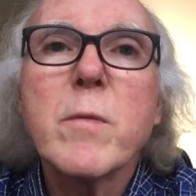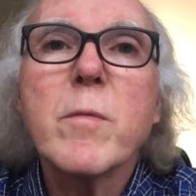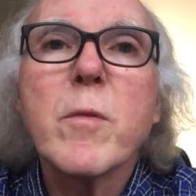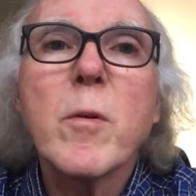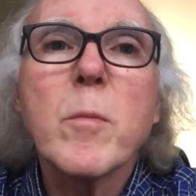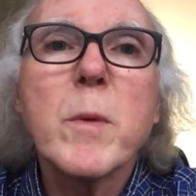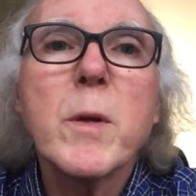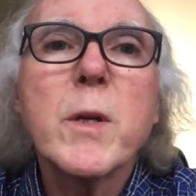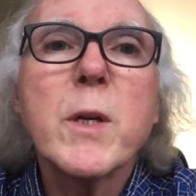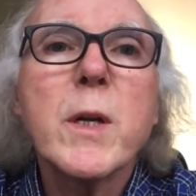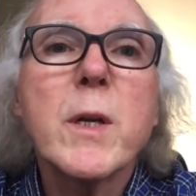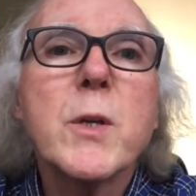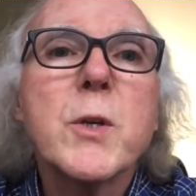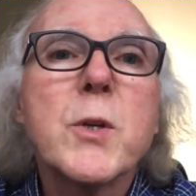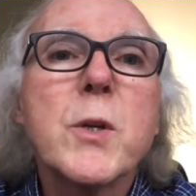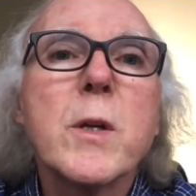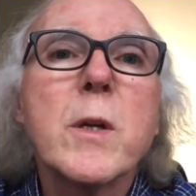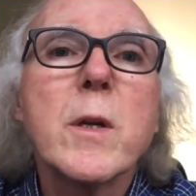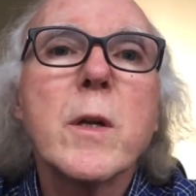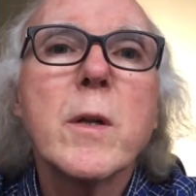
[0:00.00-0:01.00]

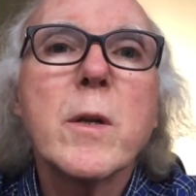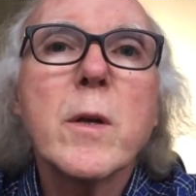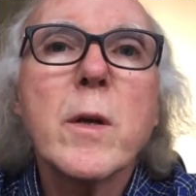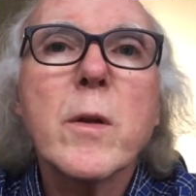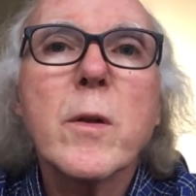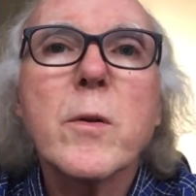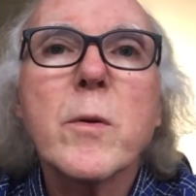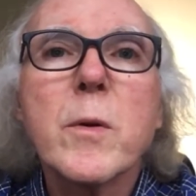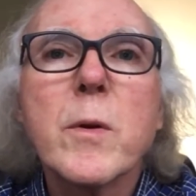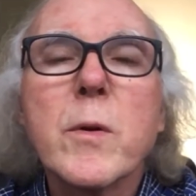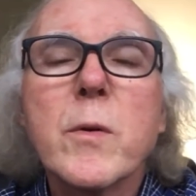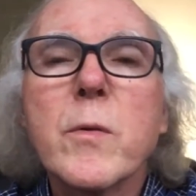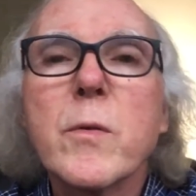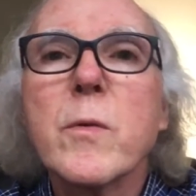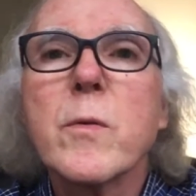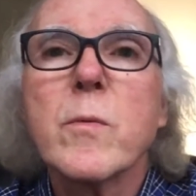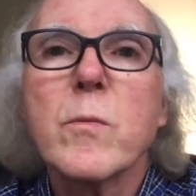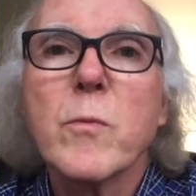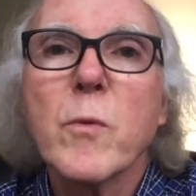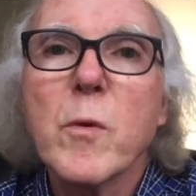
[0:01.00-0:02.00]
fermentation, and the other
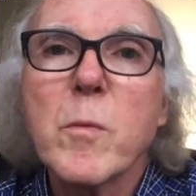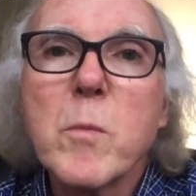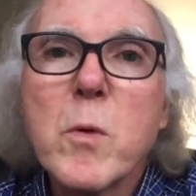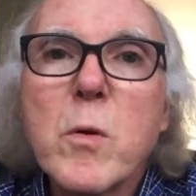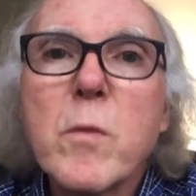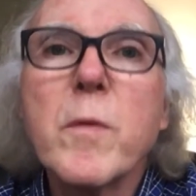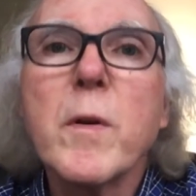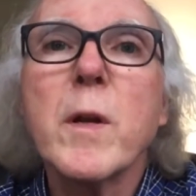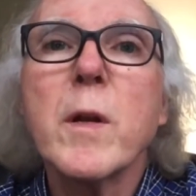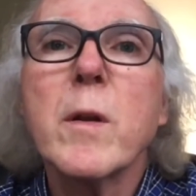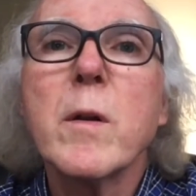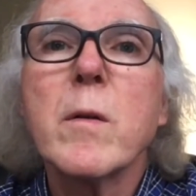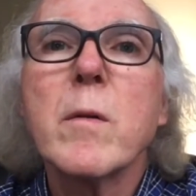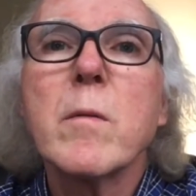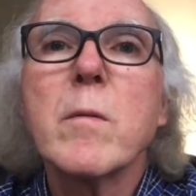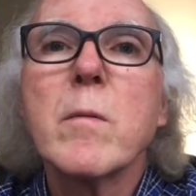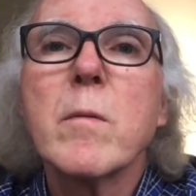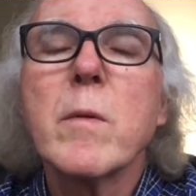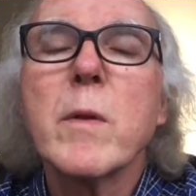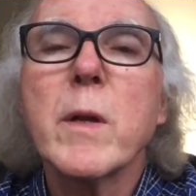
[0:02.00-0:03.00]
is removing
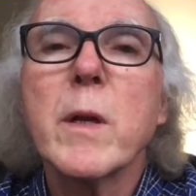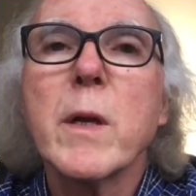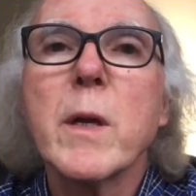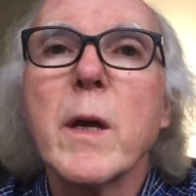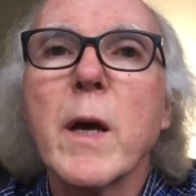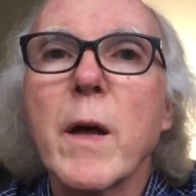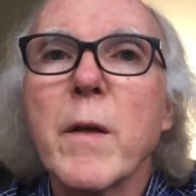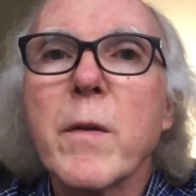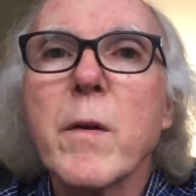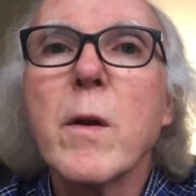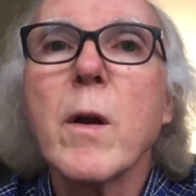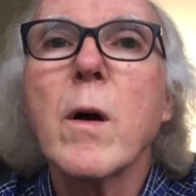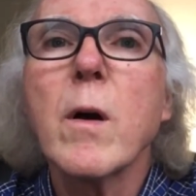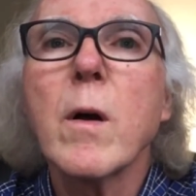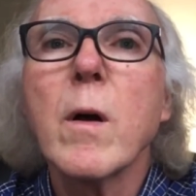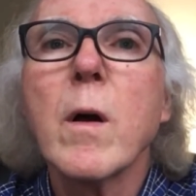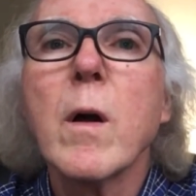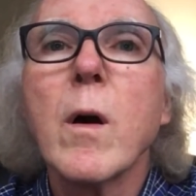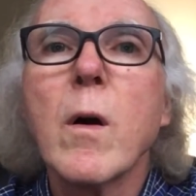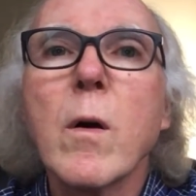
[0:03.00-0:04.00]
the
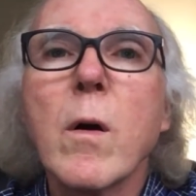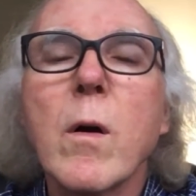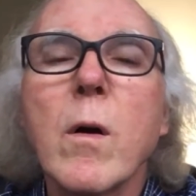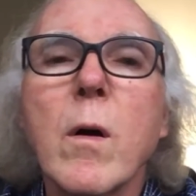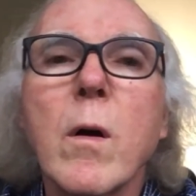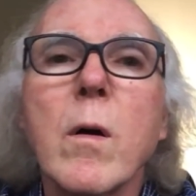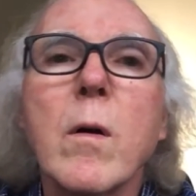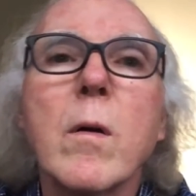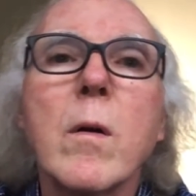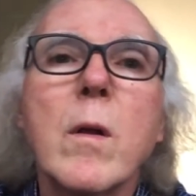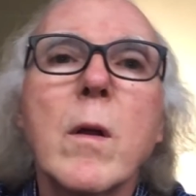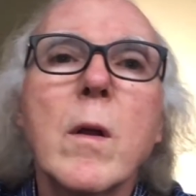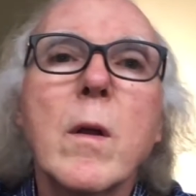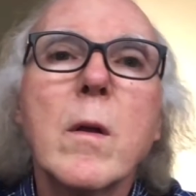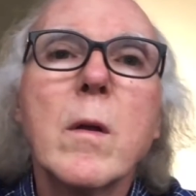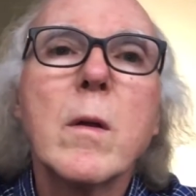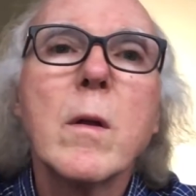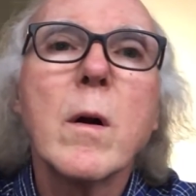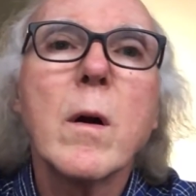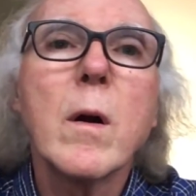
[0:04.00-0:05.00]
ethanol alcohol
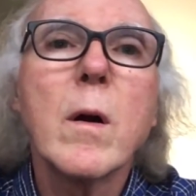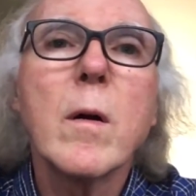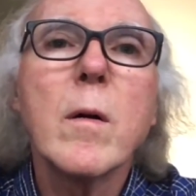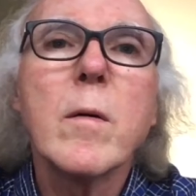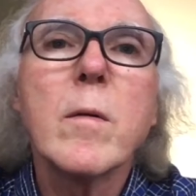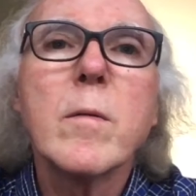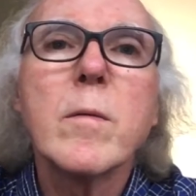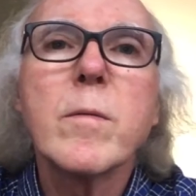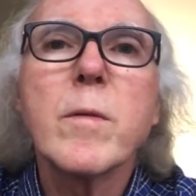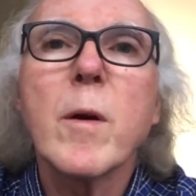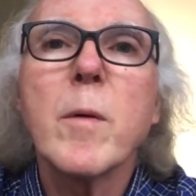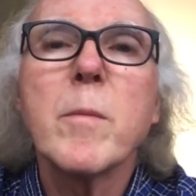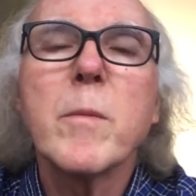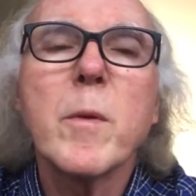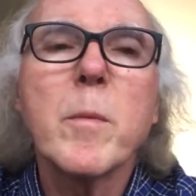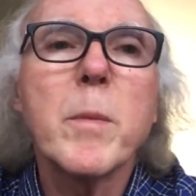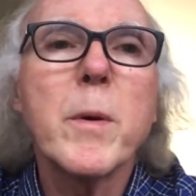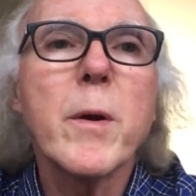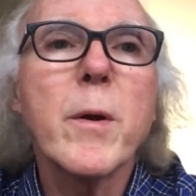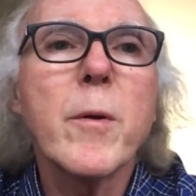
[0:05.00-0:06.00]
from
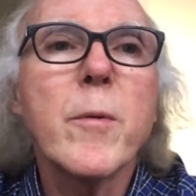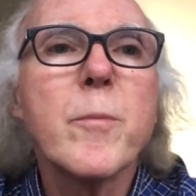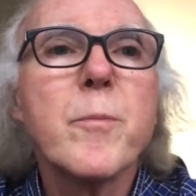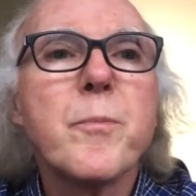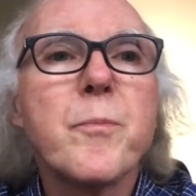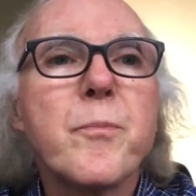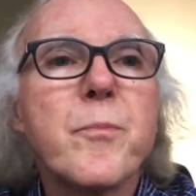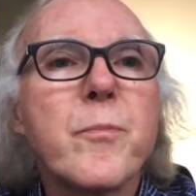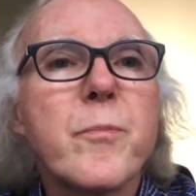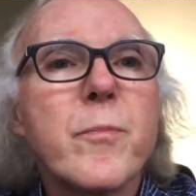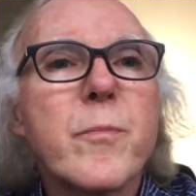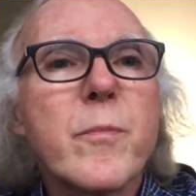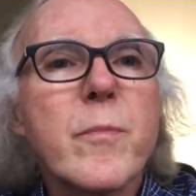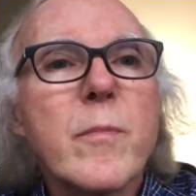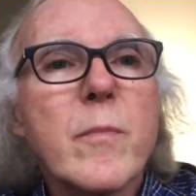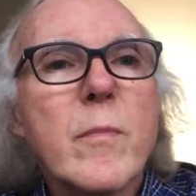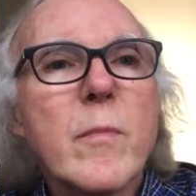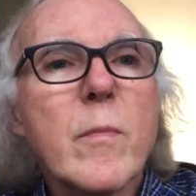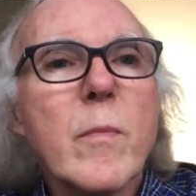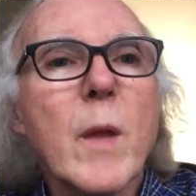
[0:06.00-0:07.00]
the beer.
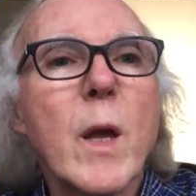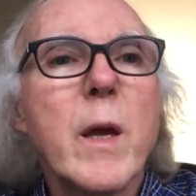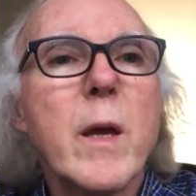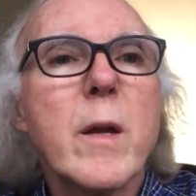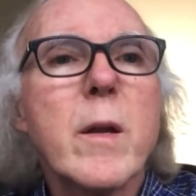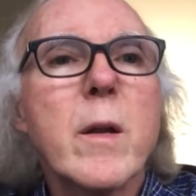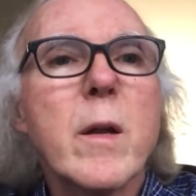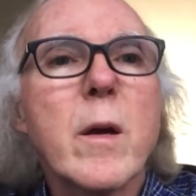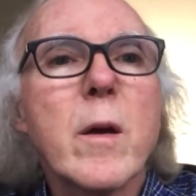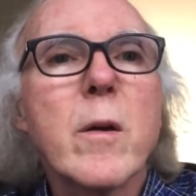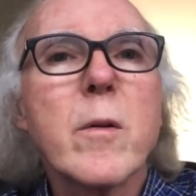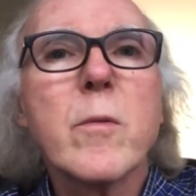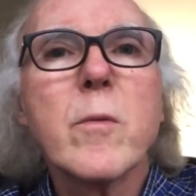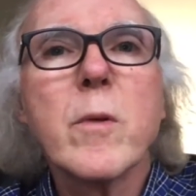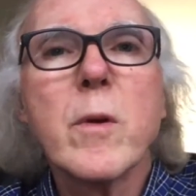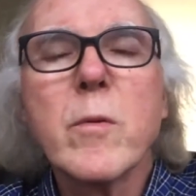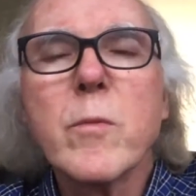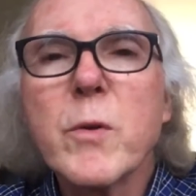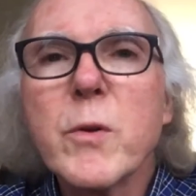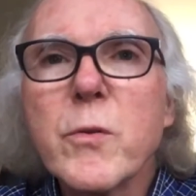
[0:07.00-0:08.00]
And
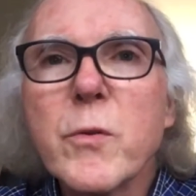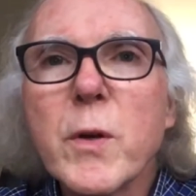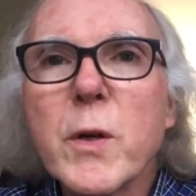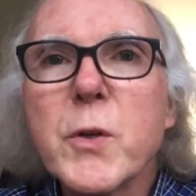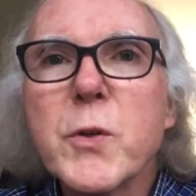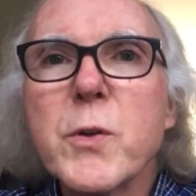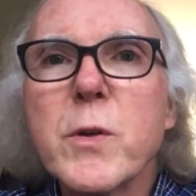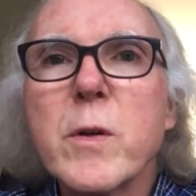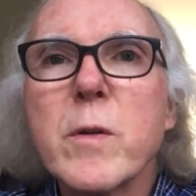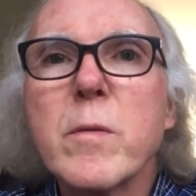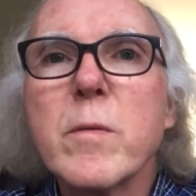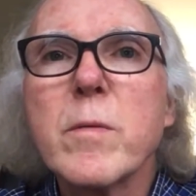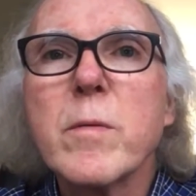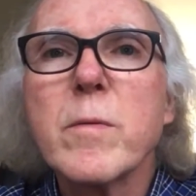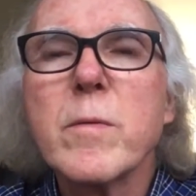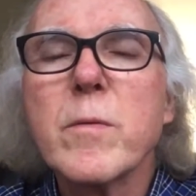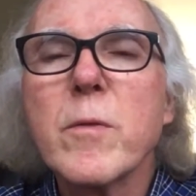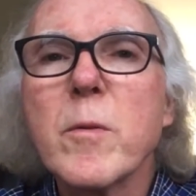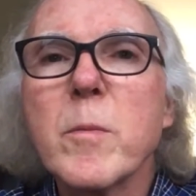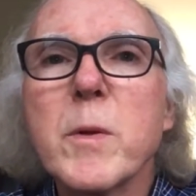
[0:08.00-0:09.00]
restriction of
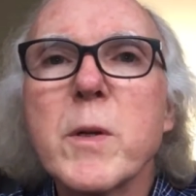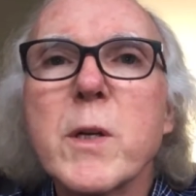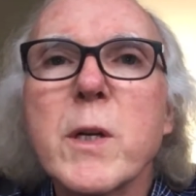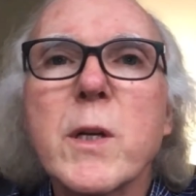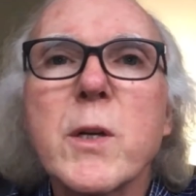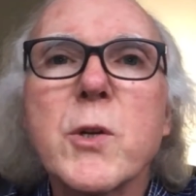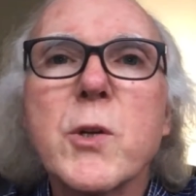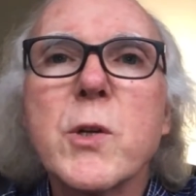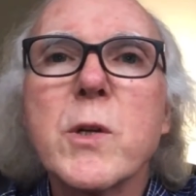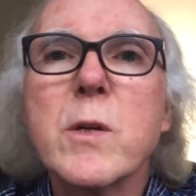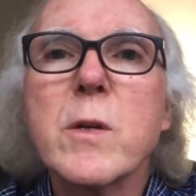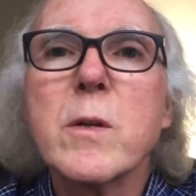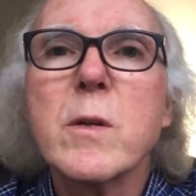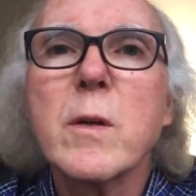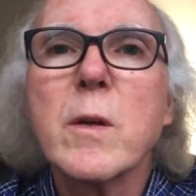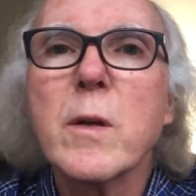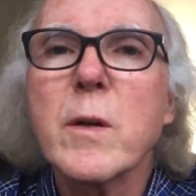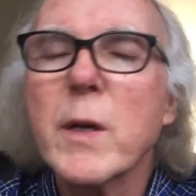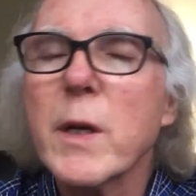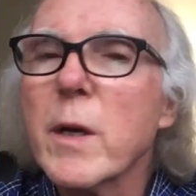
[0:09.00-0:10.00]
fermentation
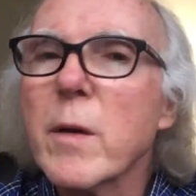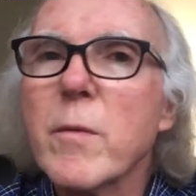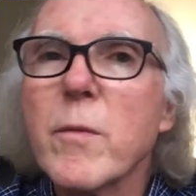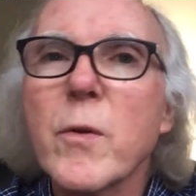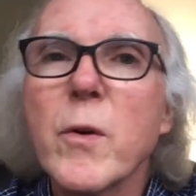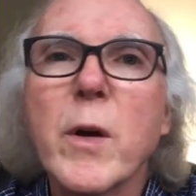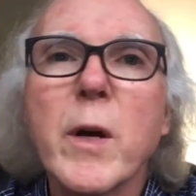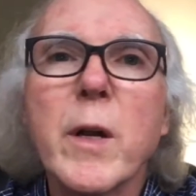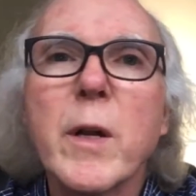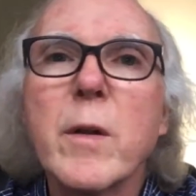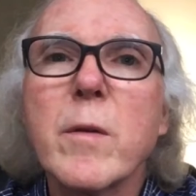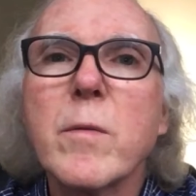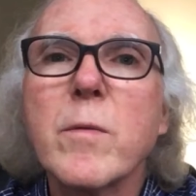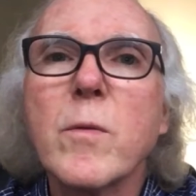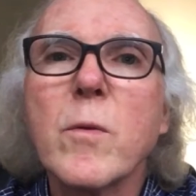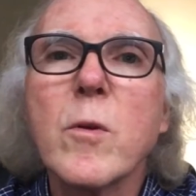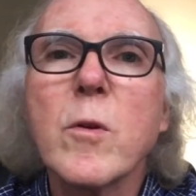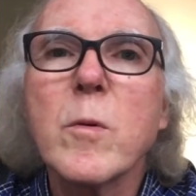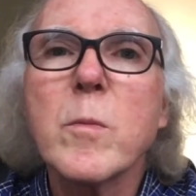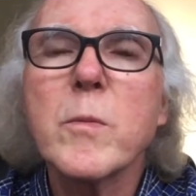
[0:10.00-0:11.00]
can take a variety of
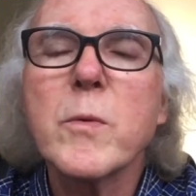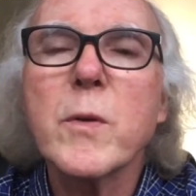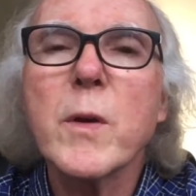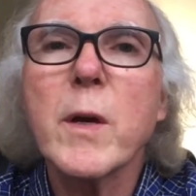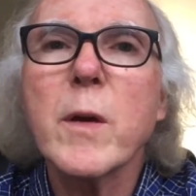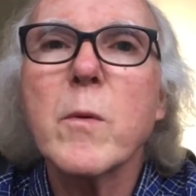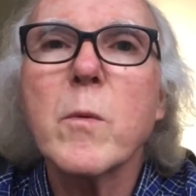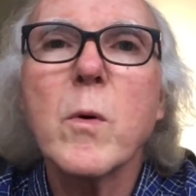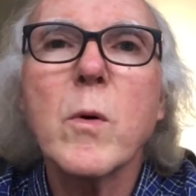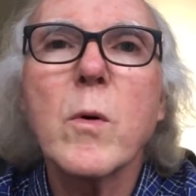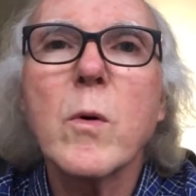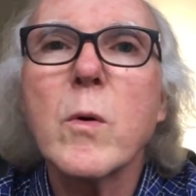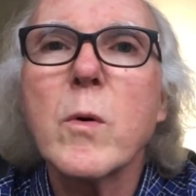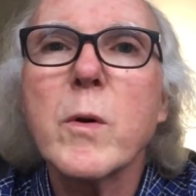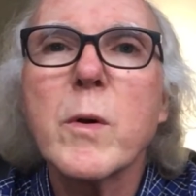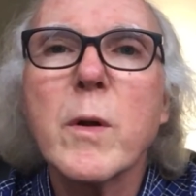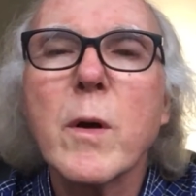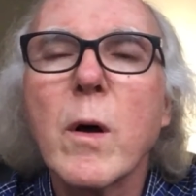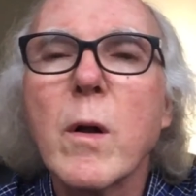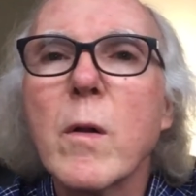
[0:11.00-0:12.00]
forms. I won't go
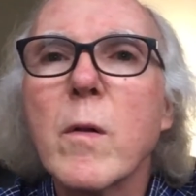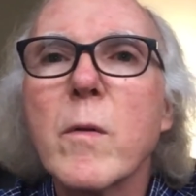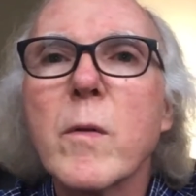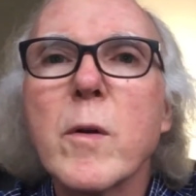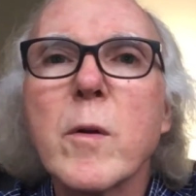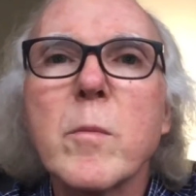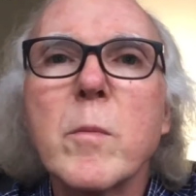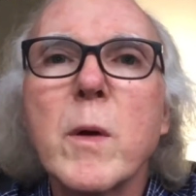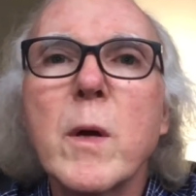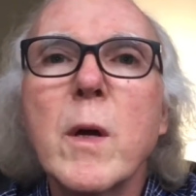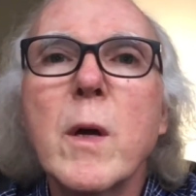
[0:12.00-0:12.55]
into all of them.